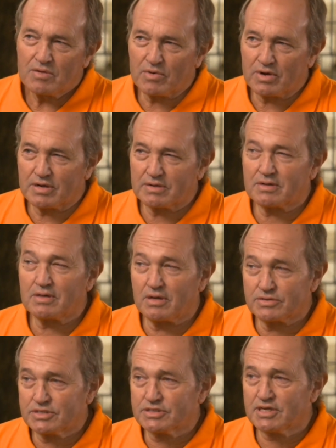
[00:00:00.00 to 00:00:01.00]
We're
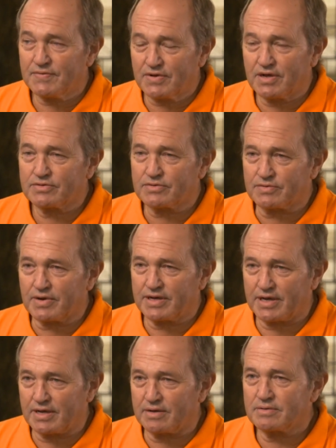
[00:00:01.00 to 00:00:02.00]
close to seven hundred right
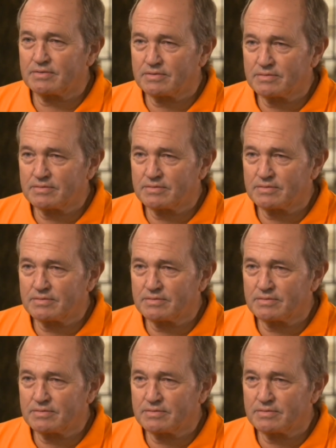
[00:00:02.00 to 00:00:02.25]
now.